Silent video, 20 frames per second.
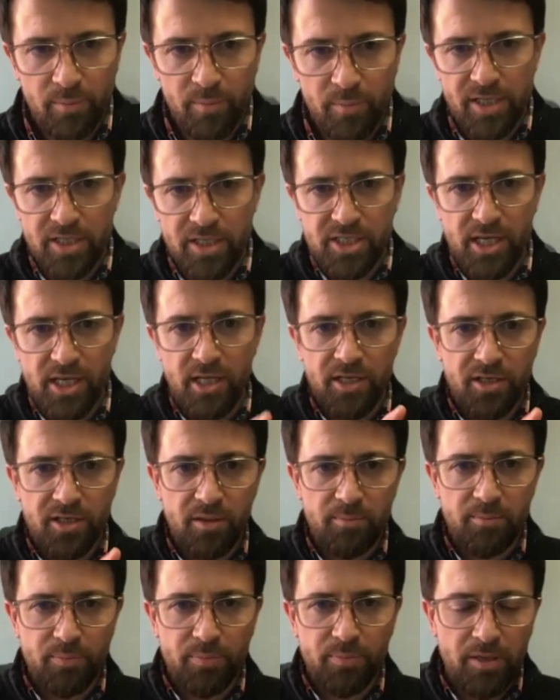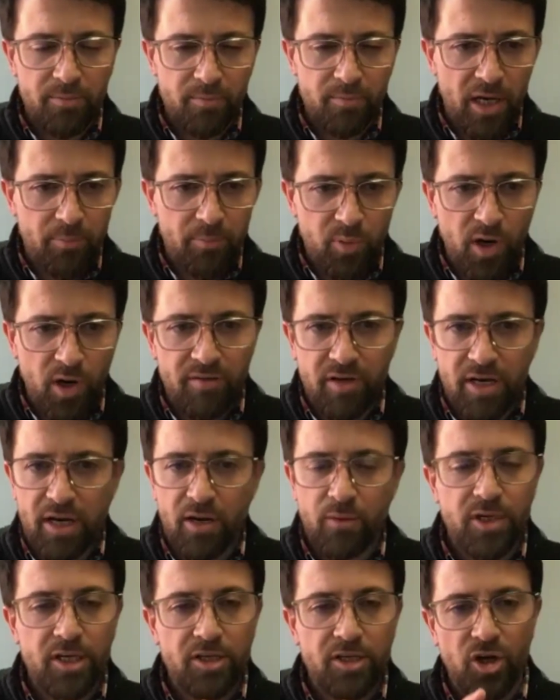Am I selling to, am I a private
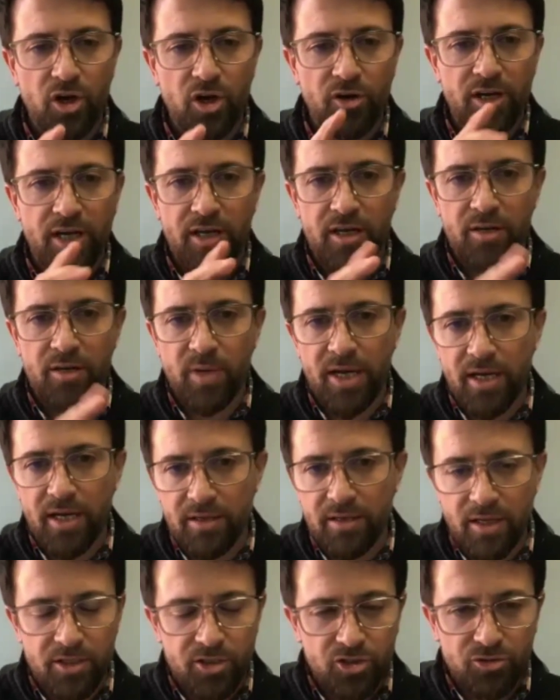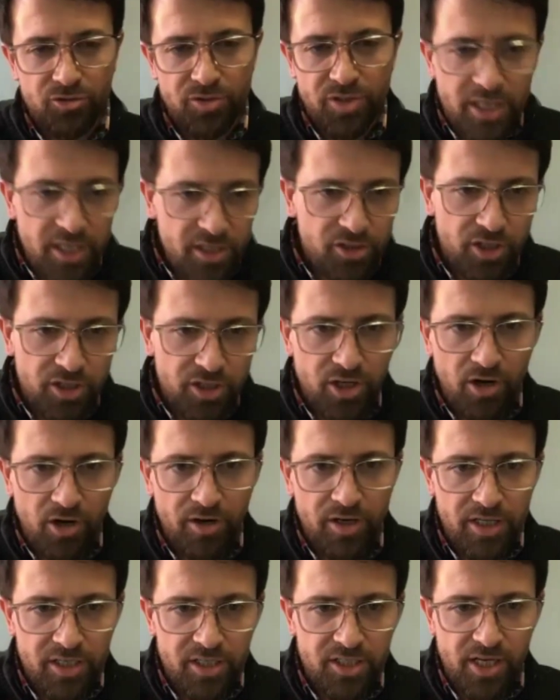equity target? Am I a strategic
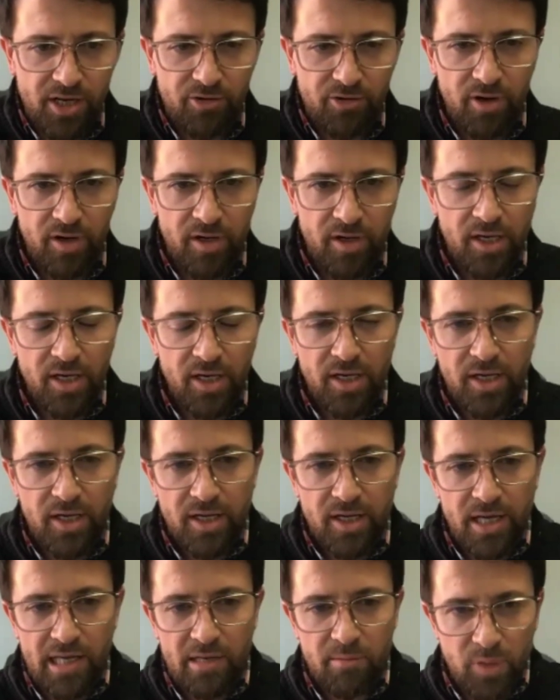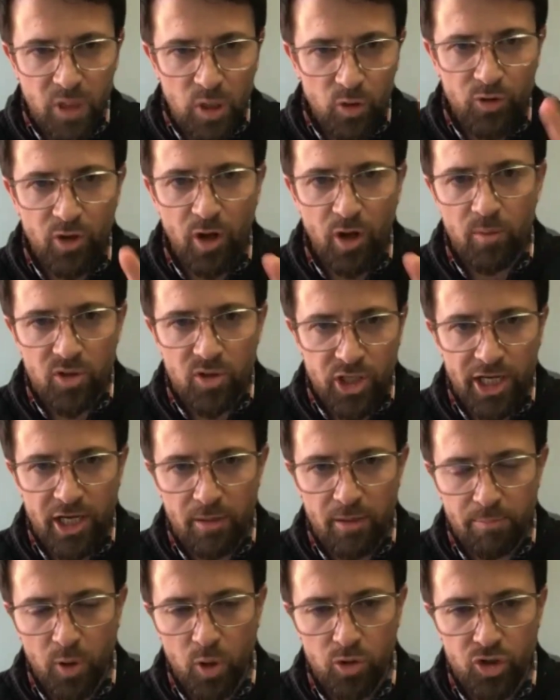target, et cetera? And build almost like
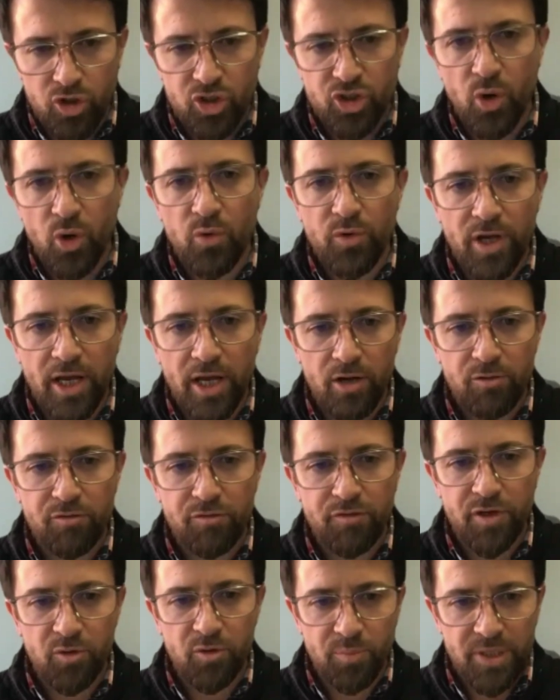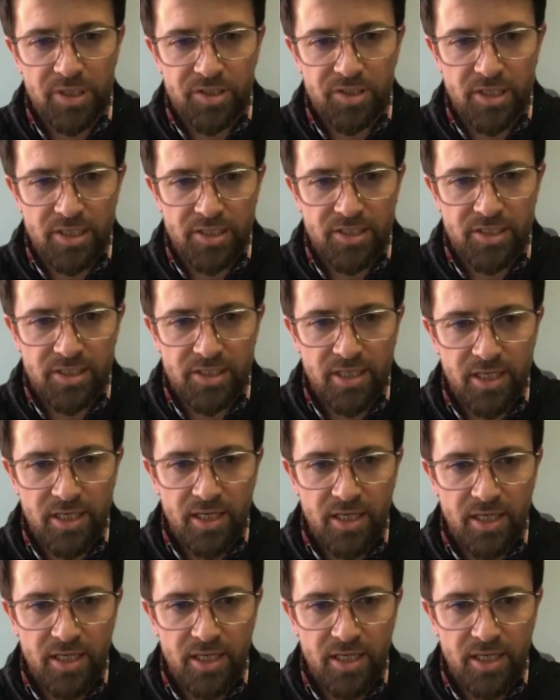a persona out for your business.